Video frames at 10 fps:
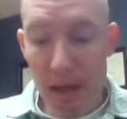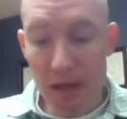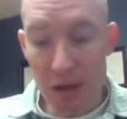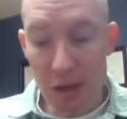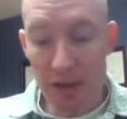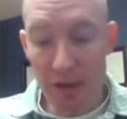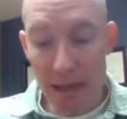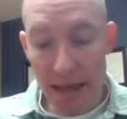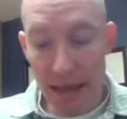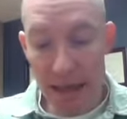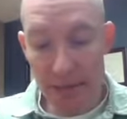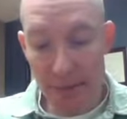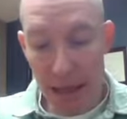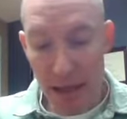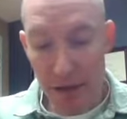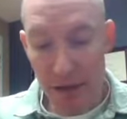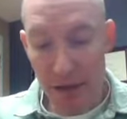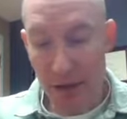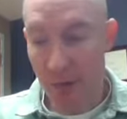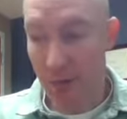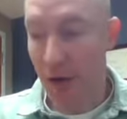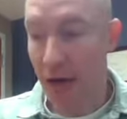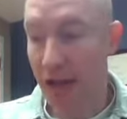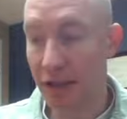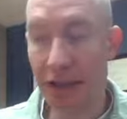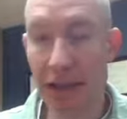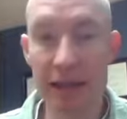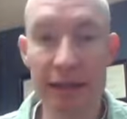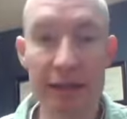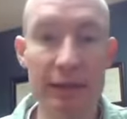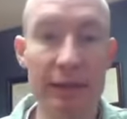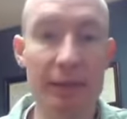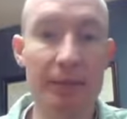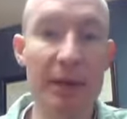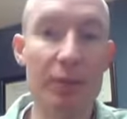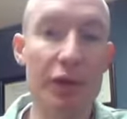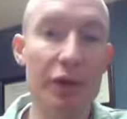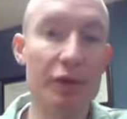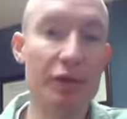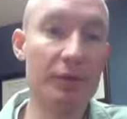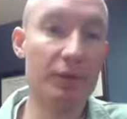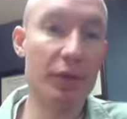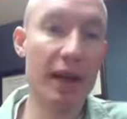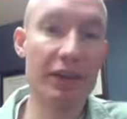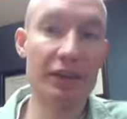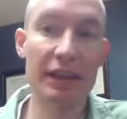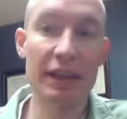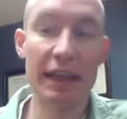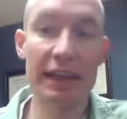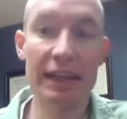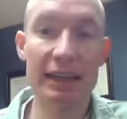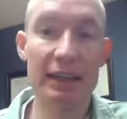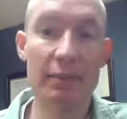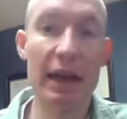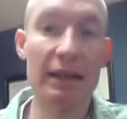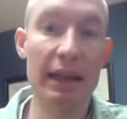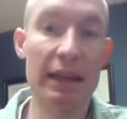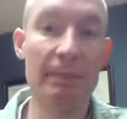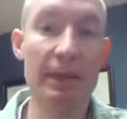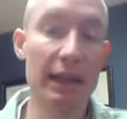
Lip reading: So everybody has probably heard the term pronation, and people use pronation like it's a bad thing.